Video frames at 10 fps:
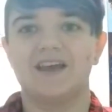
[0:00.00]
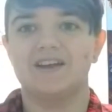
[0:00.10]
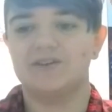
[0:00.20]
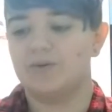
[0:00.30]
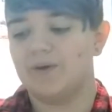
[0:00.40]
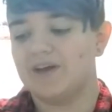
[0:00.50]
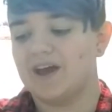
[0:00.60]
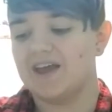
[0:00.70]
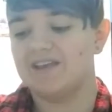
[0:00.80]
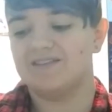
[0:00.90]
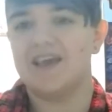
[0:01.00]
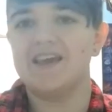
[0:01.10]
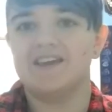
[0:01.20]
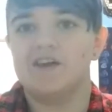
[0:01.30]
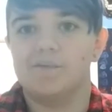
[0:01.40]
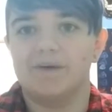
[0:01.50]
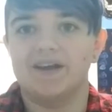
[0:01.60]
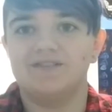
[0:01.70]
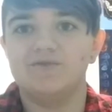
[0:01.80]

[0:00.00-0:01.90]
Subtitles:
It's 8 gigabytes.